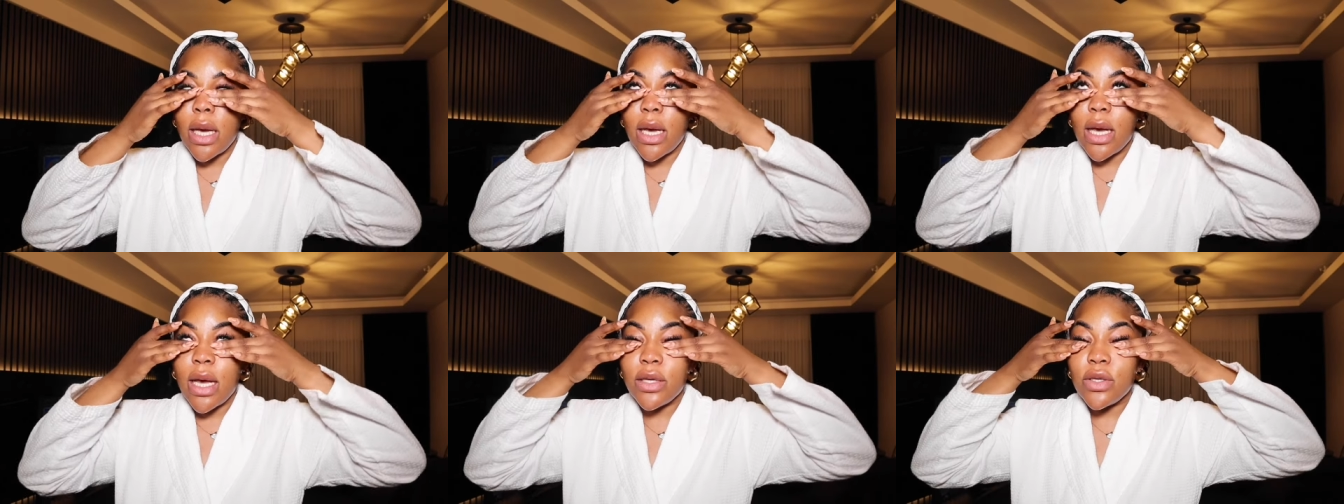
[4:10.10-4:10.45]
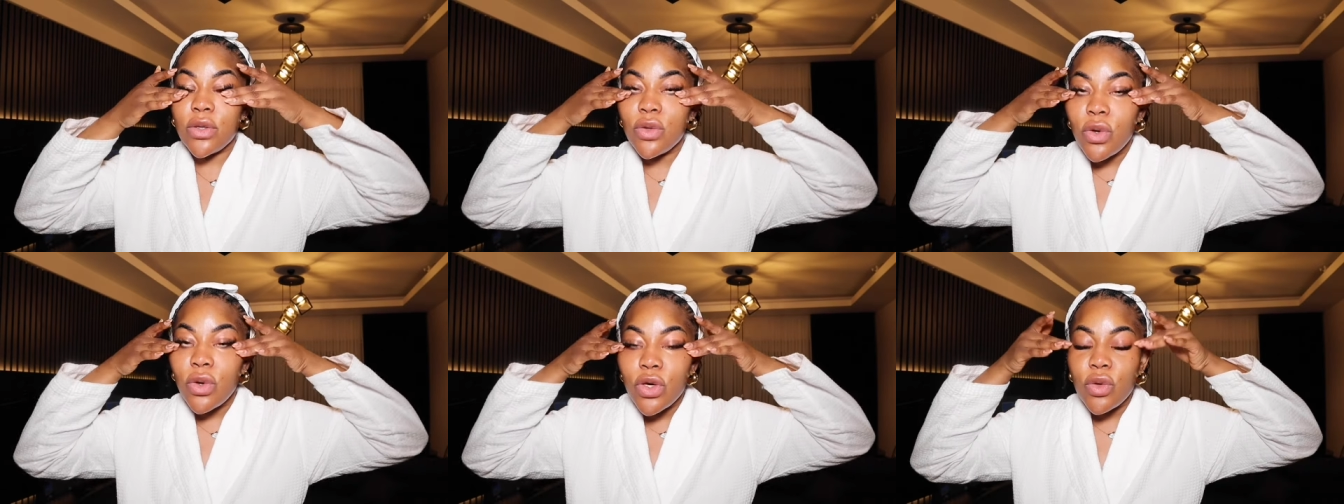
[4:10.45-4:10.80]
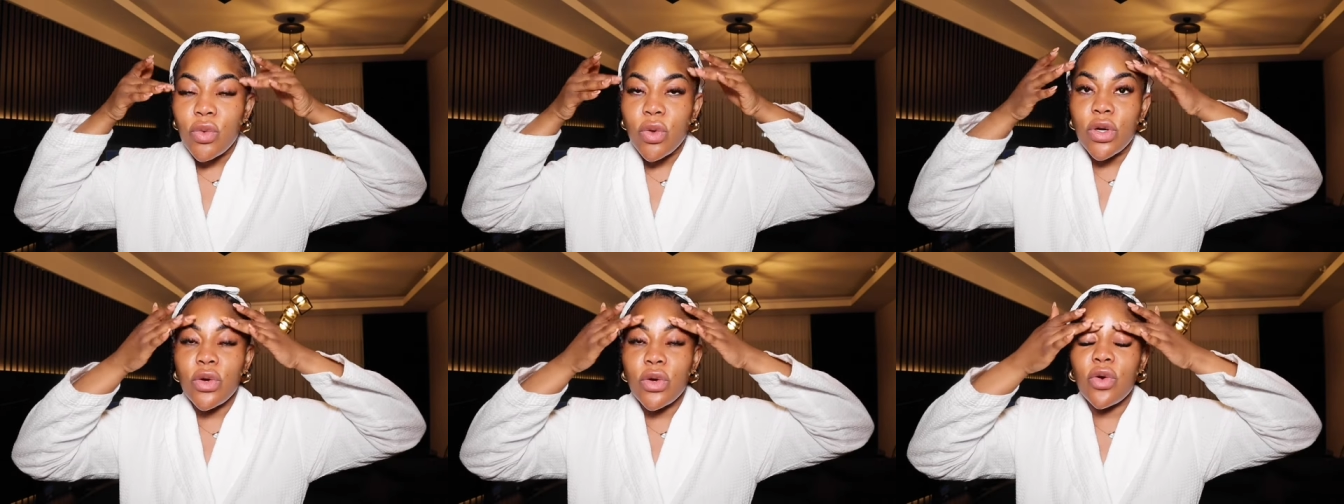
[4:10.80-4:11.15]
And you know you
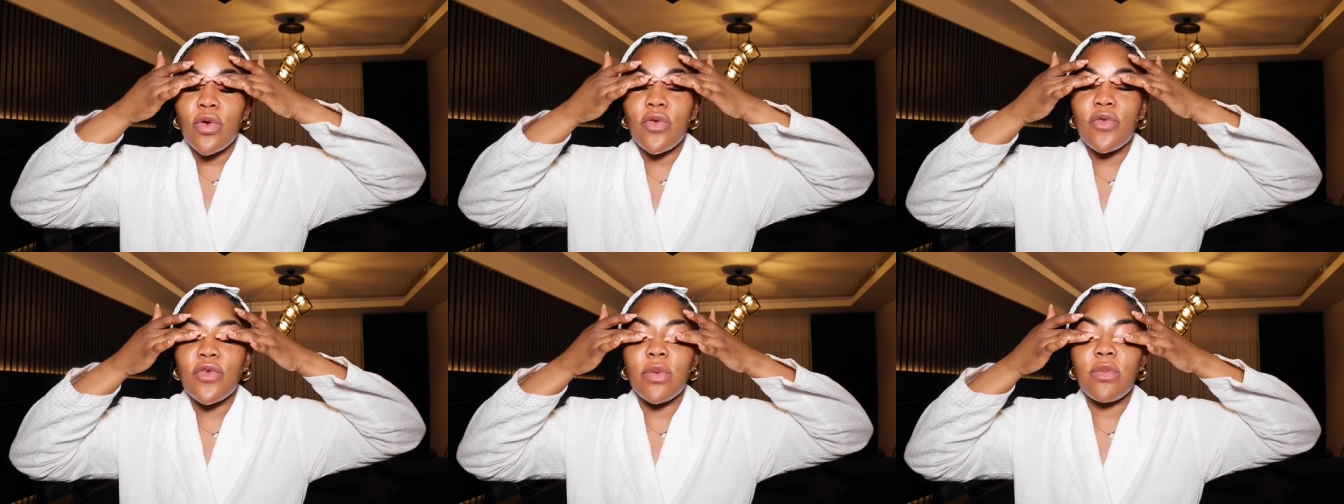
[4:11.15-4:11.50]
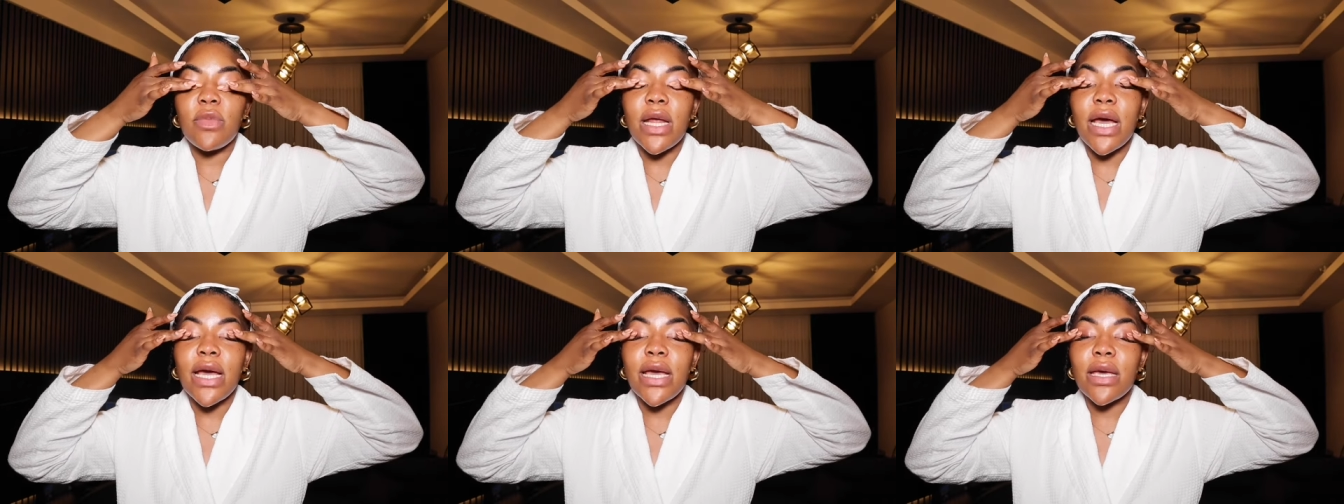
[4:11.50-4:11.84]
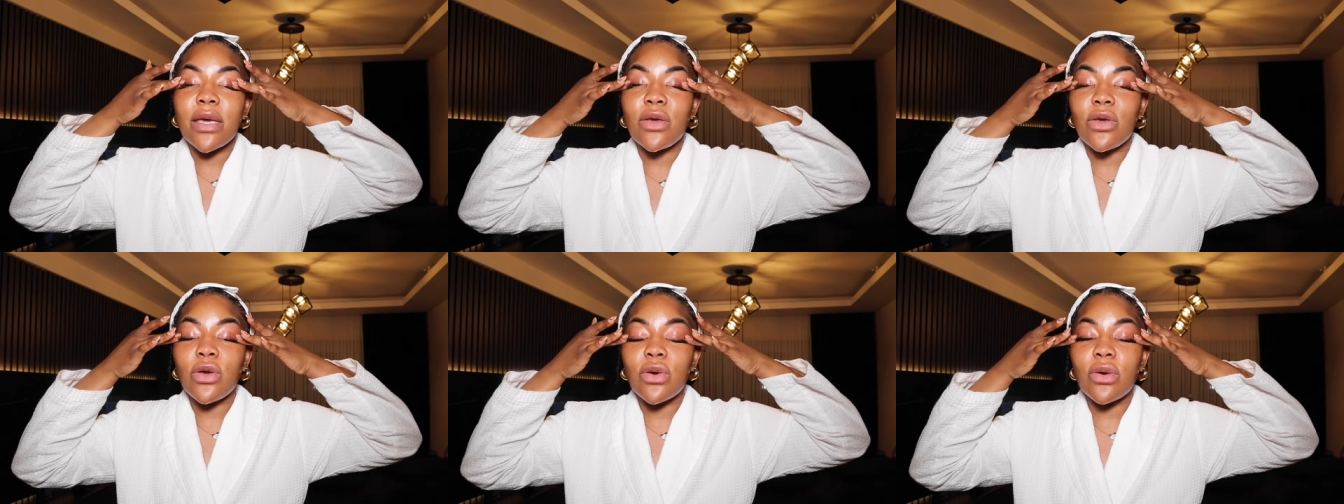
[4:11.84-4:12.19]
want to go from
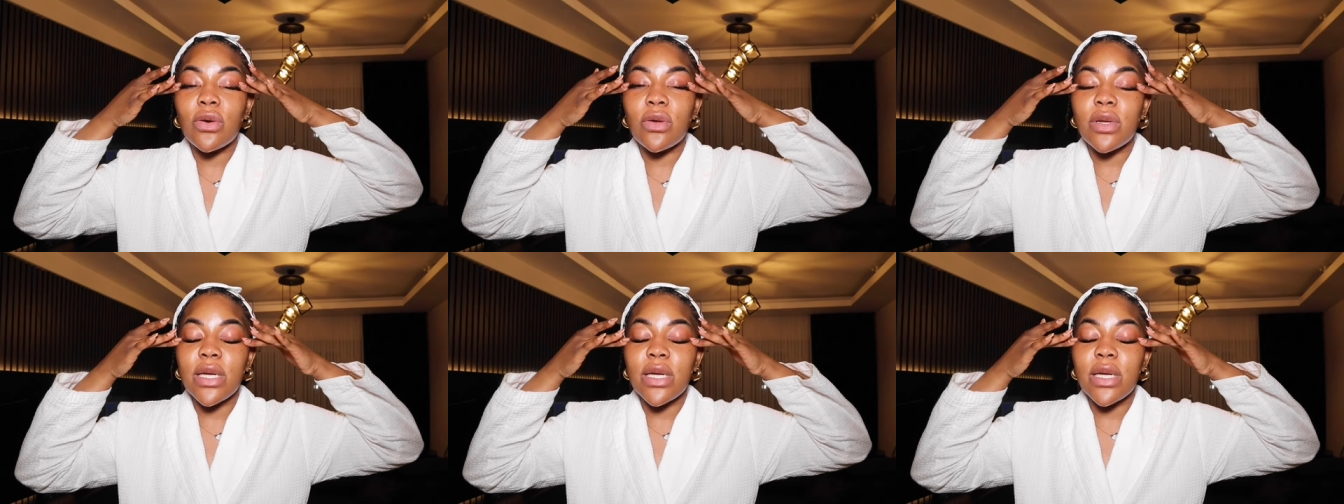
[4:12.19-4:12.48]
like your